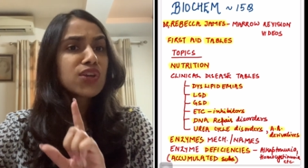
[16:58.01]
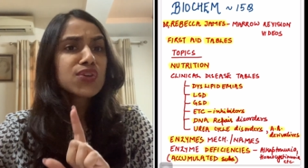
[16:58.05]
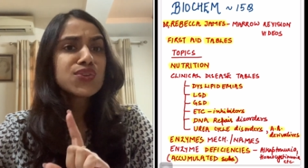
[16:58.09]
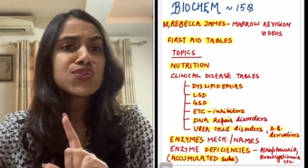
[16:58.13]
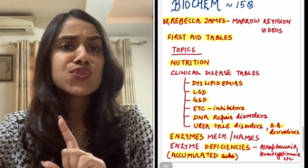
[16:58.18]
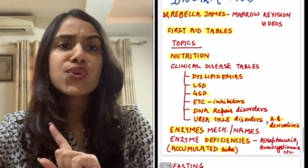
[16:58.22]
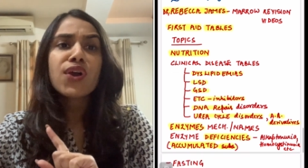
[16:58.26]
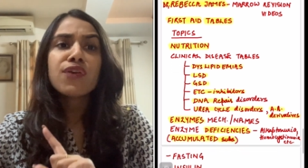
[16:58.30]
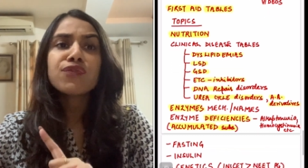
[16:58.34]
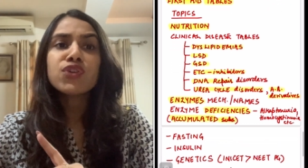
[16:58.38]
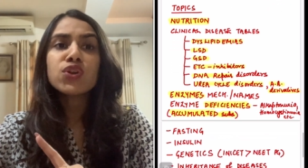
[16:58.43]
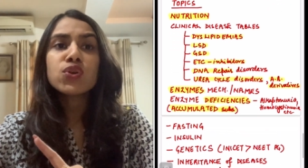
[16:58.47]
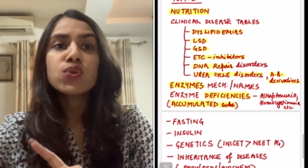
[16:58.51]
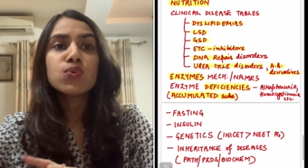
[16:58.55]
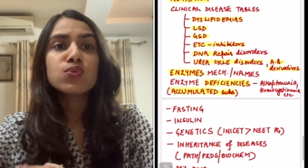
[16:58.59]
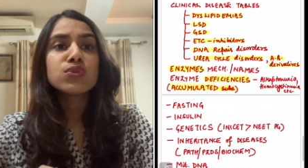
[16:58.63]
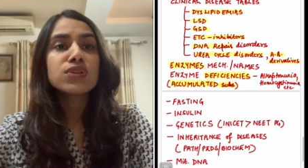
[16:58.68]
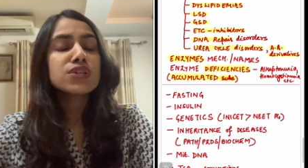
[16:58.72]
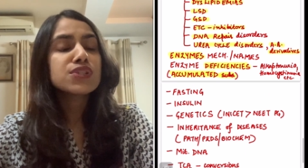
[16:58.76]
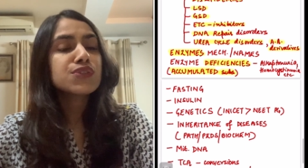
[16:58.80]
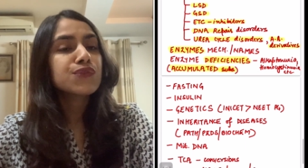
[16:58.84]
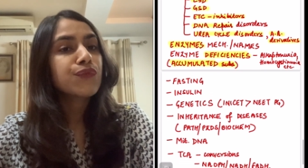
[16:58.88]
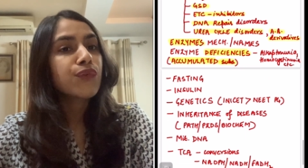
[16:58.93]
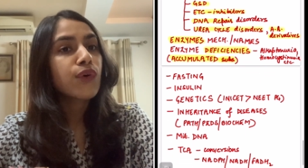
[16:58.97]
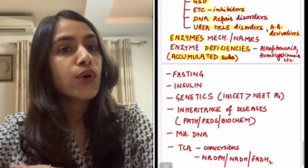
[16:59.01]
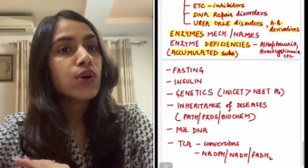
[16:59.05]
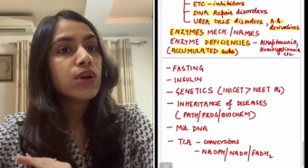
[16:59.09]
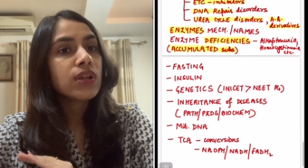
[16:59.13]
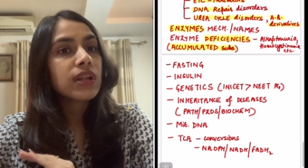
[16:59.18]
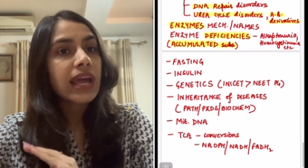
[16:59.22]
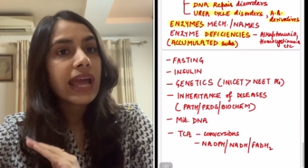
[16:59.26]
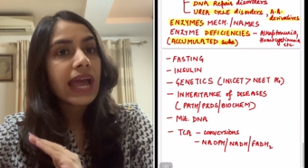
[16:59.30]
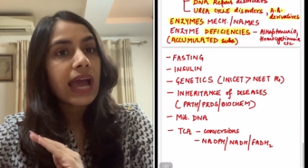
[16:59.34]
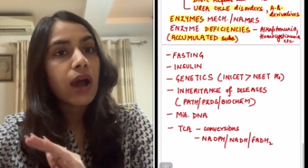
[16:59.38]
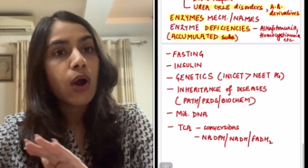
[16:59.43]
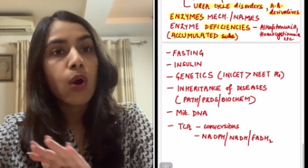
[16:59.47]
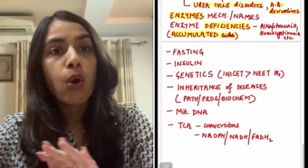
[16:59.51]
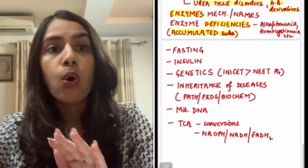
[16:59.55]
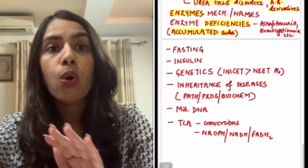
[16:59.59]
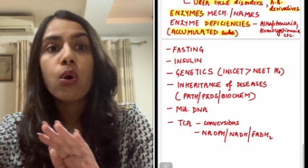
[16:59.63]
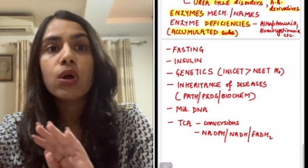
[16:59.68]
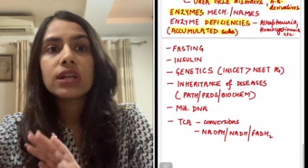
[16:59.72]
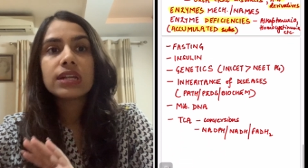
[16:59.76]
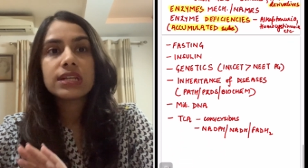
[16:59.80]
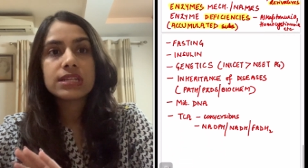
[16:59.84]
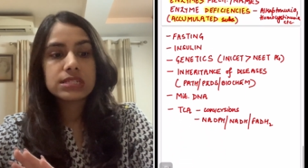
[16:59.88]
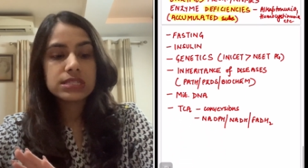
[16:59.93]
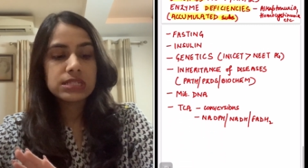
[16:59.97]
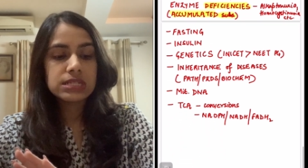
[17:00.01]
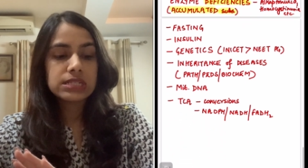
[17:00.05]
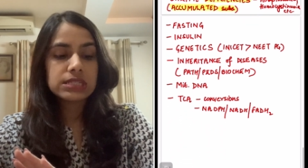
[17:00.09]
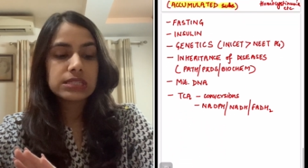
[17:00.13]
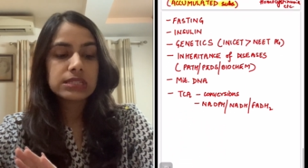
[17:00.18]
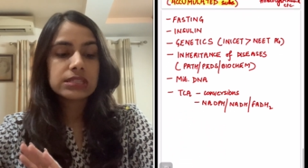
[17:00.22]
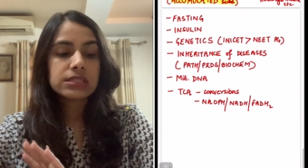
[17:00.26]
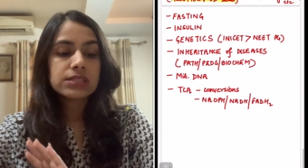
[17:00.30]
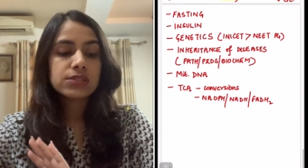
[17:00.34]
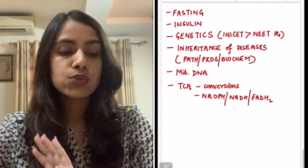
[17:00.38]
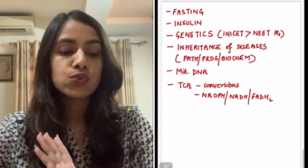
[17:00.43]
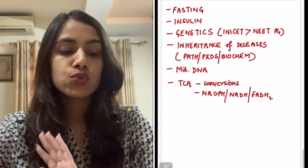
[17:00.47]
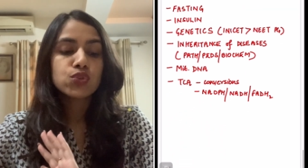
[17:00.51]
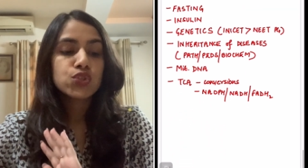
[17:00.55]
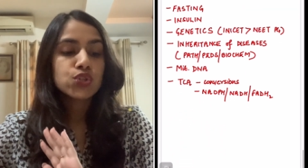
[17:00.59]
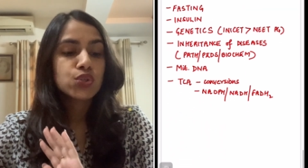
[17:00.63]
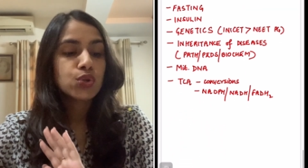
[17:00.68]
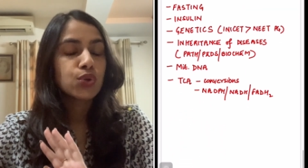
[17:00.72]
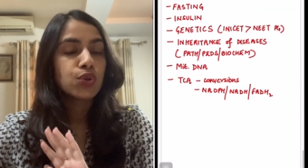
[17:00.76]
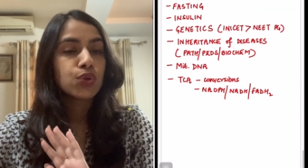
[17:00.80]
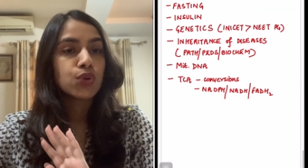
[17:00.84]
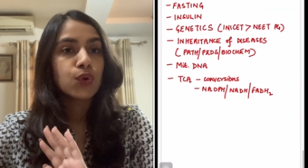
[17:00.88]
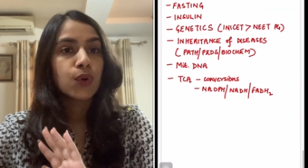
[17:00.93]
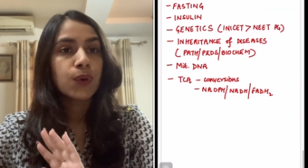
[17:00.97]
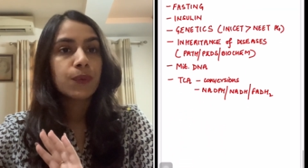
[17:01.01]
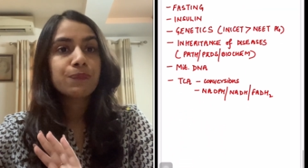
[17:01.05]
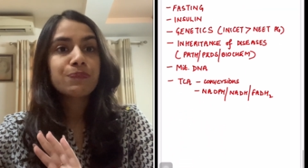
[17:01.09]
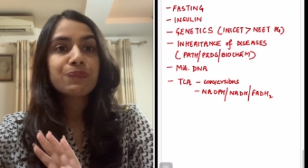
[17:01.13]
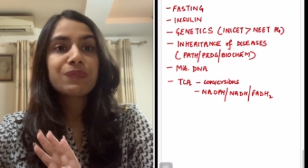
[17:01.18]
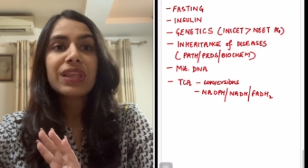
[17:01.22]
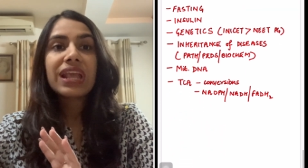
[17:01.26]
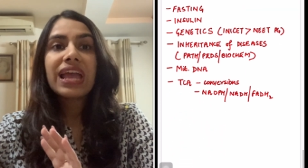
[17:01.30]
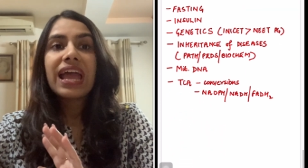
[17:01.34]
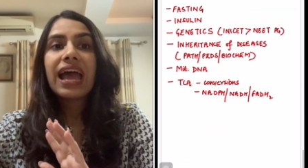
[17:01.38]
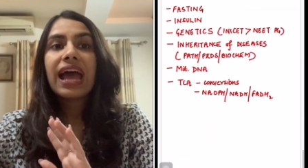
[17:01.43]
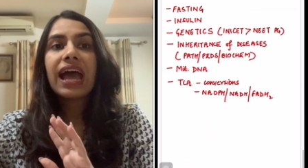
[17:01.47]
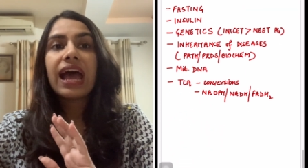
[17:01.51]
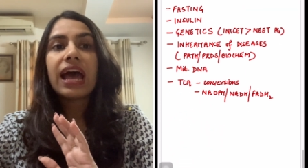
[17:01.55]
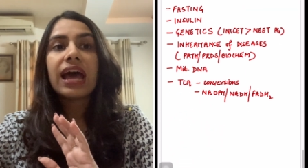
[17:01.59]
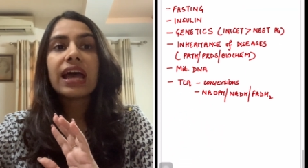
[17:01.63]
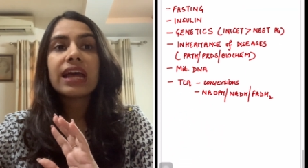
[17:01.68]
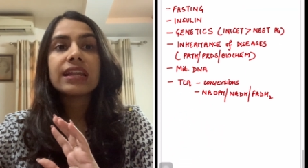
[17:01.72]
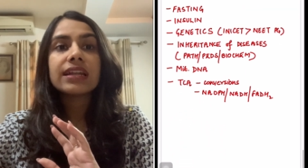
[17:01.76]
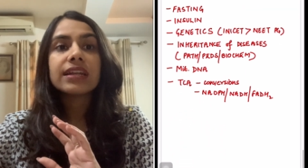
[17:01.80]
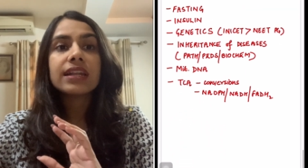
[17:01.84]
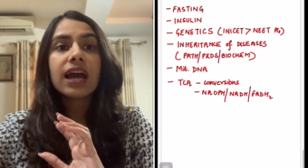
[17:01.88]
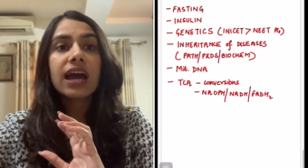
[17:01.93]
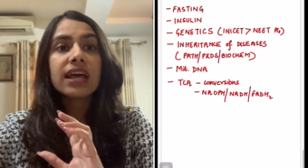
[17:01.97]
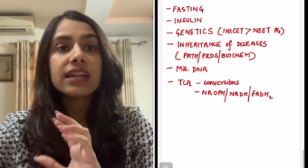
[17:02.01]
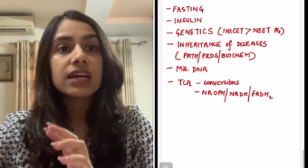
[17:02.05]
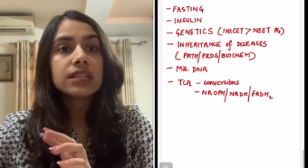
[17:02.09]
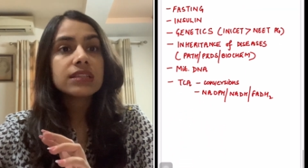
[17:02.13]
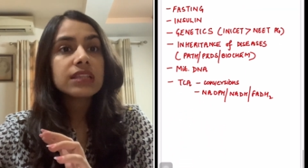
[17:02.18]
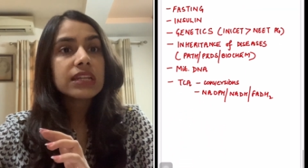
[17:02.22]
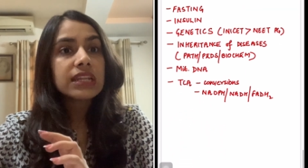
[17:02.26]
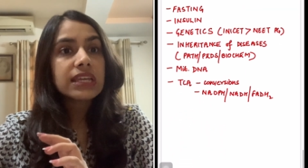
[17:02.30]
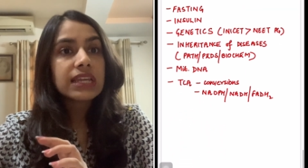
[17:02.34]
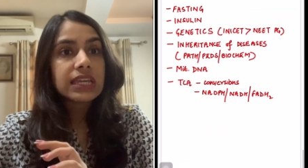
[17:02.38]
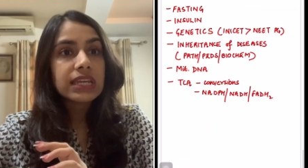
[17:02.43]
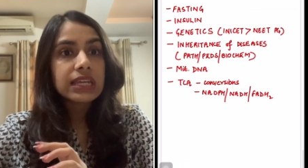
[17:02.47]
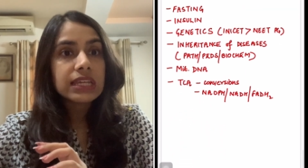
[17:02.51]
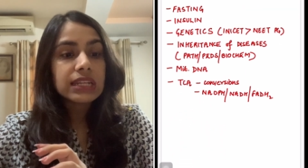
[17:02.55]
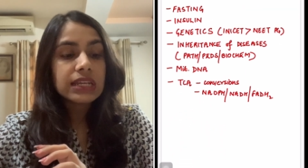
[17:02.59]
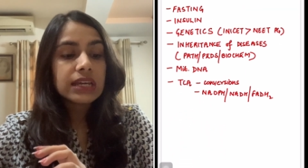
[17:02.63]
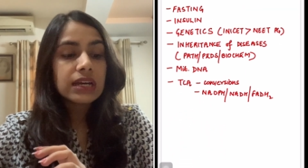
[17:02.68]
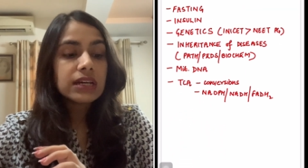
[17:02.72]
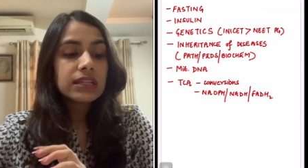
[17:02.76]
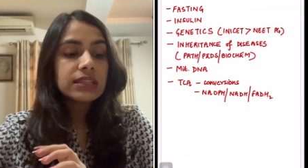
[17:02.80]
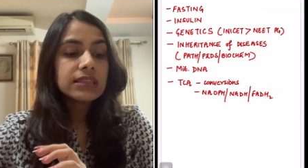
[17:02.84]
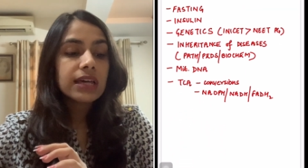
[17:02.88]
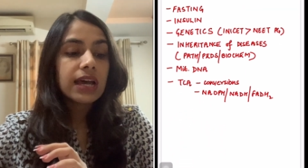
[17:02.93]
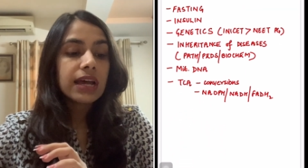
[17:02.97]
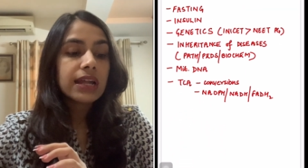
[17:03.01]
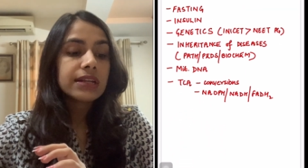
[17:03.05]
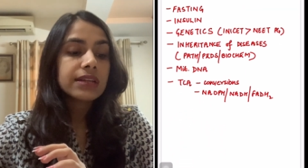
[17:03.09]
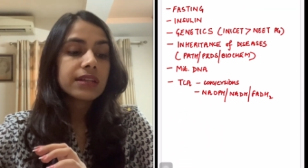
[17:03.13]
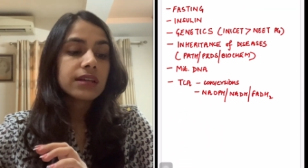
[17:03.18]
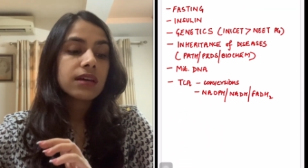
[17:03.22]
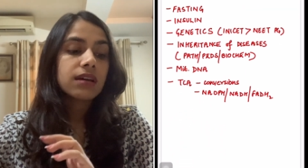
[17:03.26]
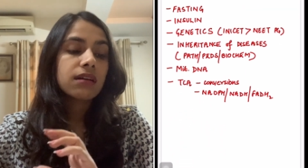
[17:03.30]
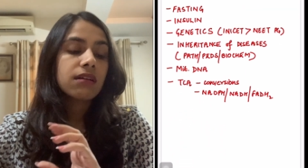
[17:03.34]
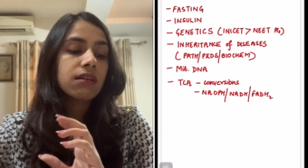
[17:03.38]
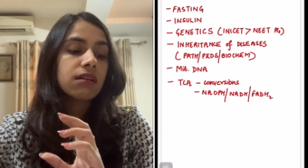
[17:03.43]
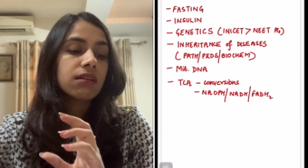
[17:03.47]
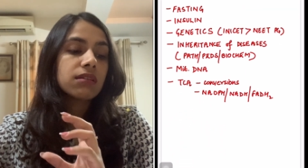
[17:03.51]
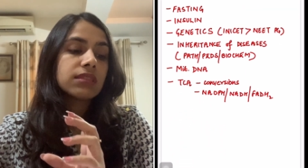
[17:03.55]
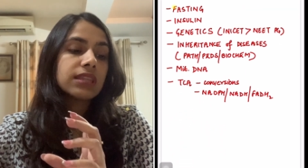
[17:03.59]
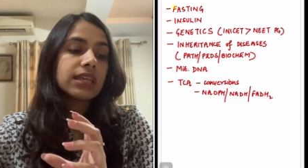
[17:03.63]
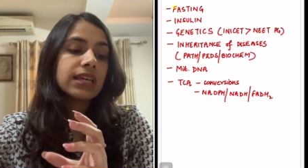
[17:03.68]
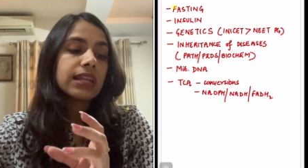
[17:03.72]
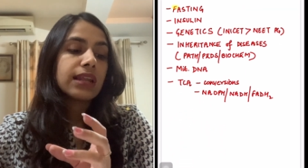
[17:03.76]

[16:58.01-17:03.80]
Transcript: So you have to do this for all diseases. You should know and another area that uh, they